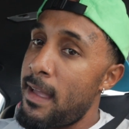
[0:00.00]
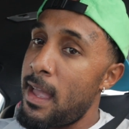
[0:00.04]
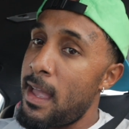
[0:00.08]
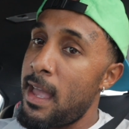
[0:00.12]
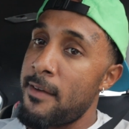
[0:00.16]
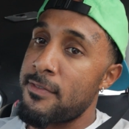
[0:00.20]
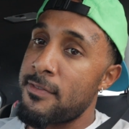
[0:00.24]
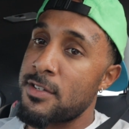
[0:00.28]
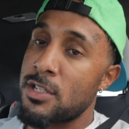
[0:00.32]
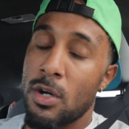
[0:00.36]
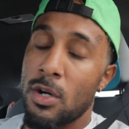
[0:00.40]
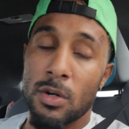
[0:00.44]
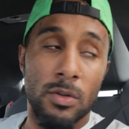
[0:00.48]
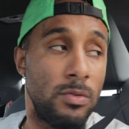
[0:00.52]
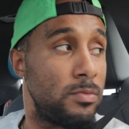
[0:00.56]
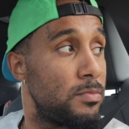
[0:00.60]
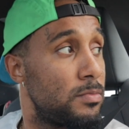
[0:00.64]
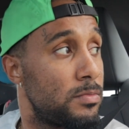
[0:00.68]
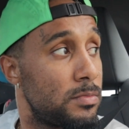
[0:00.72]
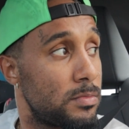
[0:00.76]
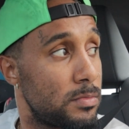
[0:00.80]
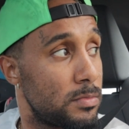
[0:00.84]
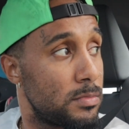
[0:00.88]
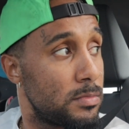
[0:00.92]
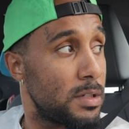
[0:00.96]
if so,
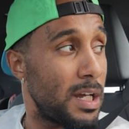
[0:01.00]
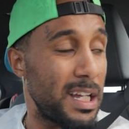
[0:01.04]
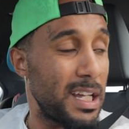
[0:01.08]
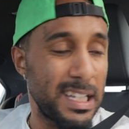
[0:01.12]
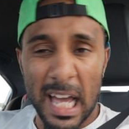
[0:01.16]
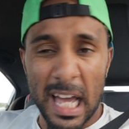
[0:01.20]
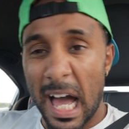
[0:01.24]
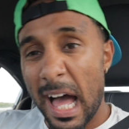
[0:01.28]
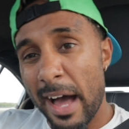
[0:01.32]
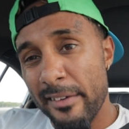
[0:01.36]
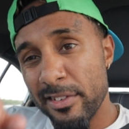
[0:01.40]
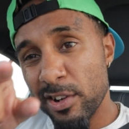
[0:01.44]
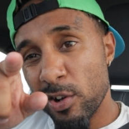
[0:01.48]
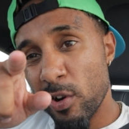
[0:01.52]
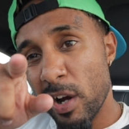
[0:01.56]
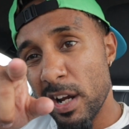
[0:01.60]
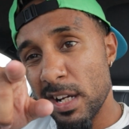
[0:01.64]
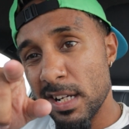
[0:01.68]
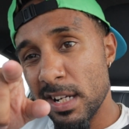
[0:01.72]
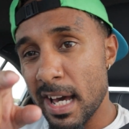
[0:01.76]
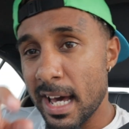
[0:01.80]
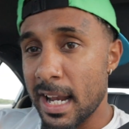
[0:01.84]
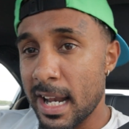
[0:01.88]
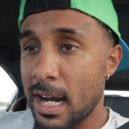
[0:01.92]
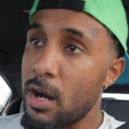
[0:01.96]
y'all have a great
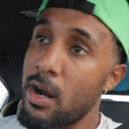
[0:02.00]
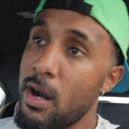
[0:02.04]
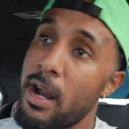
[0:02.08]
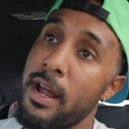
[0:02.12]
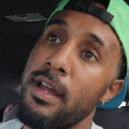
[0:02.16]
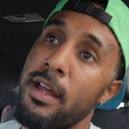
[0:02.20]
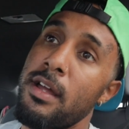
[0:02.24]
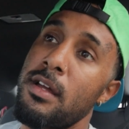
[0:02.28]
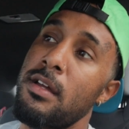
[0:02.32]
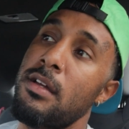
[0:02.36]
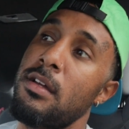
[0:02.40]
night. All right,